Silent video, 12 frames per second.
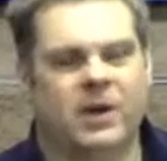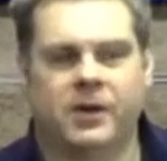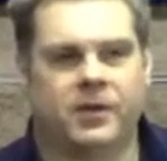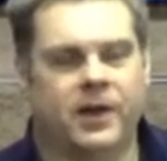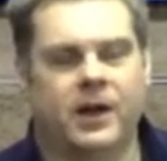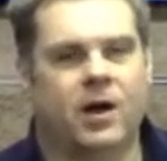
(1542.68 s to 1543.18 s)

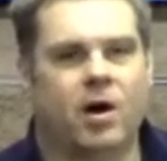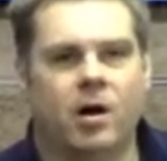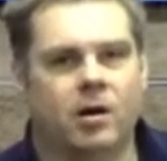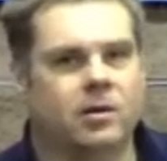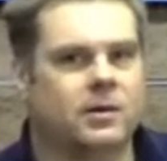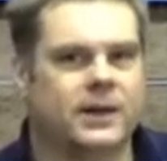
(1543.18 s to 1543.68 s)
because they
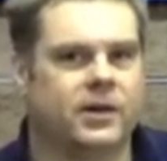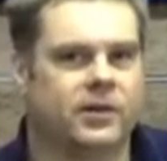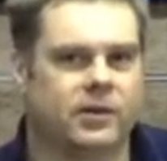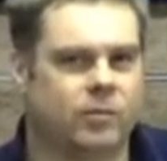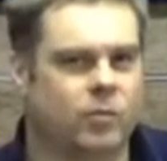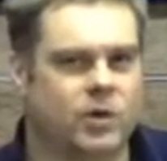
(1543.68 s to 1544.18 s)
can't lead
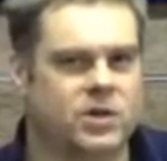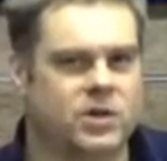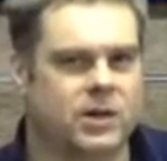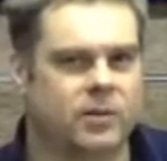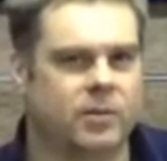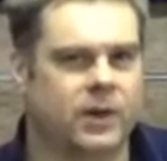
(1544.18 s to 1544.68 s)
us in
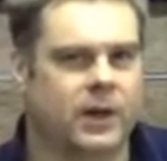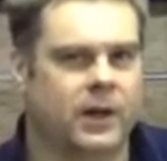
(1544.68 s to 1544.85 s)
worship.